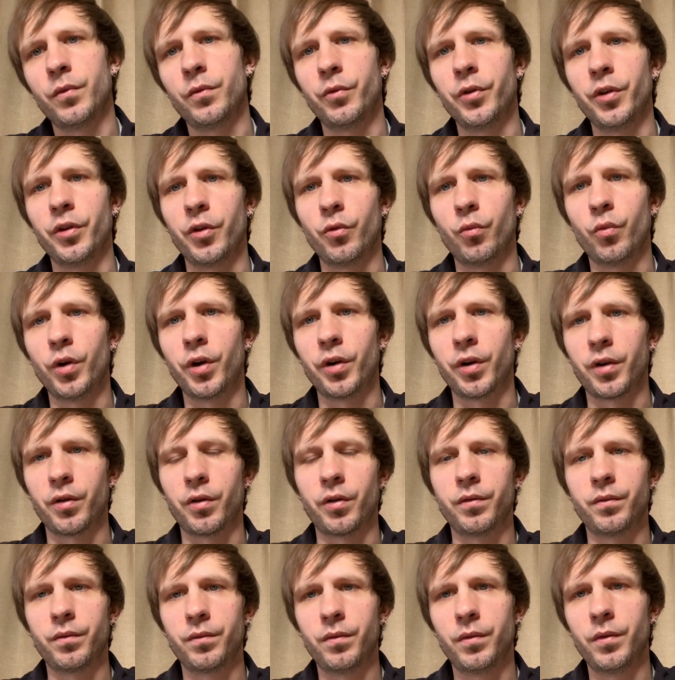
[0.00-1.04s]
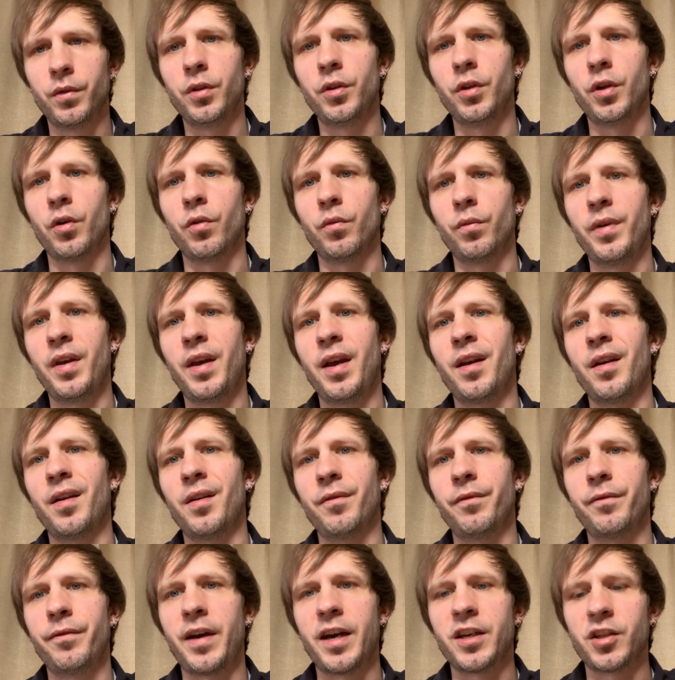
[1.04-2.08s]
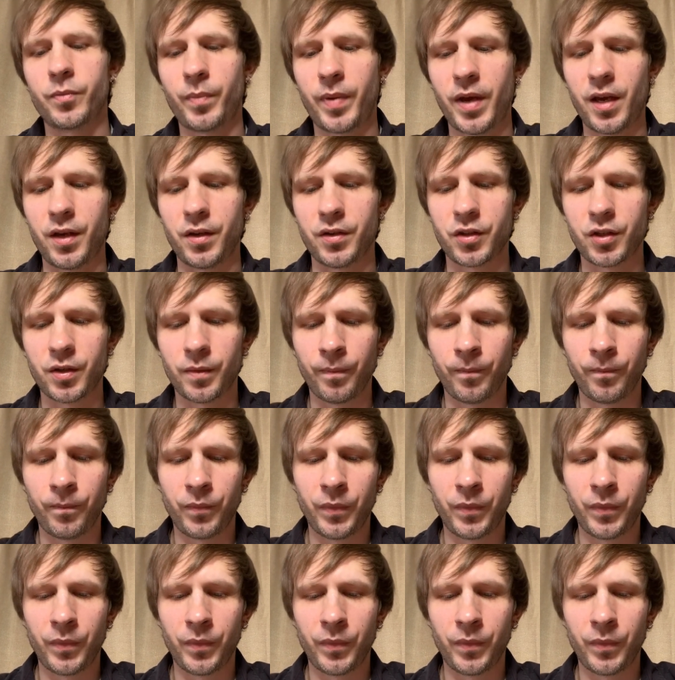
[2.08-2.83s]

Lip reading: work, or, at a fast pace.